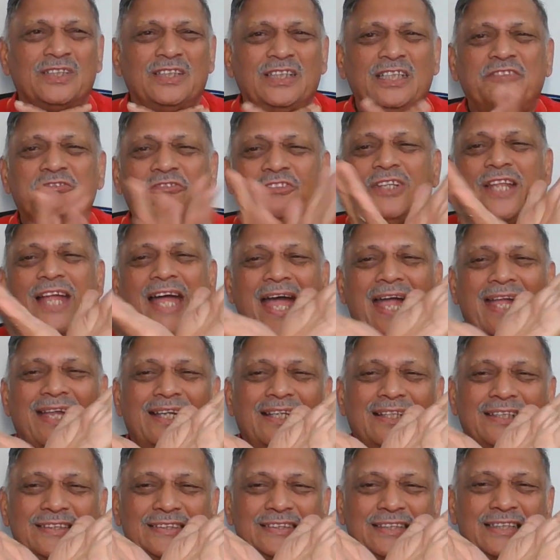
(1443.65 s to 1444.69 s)
if the
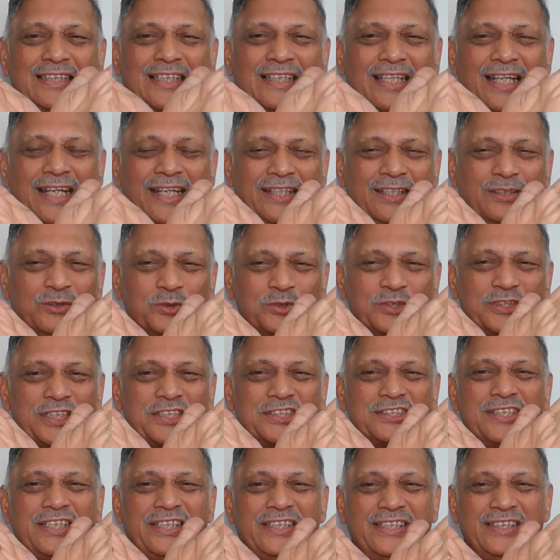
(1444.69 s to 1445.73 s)
angle is inclined to
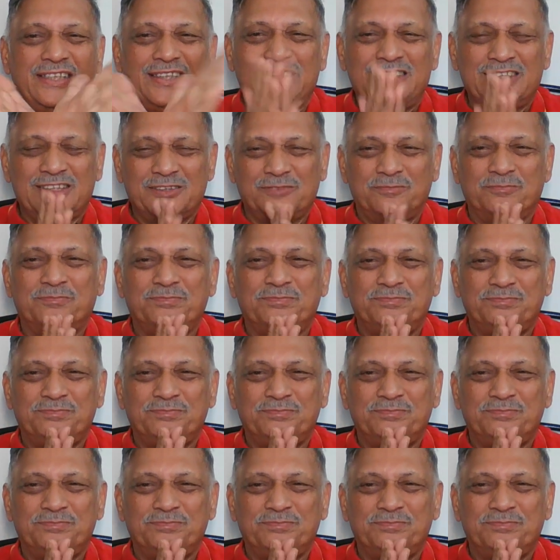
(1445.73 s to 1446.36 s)
60 degrees,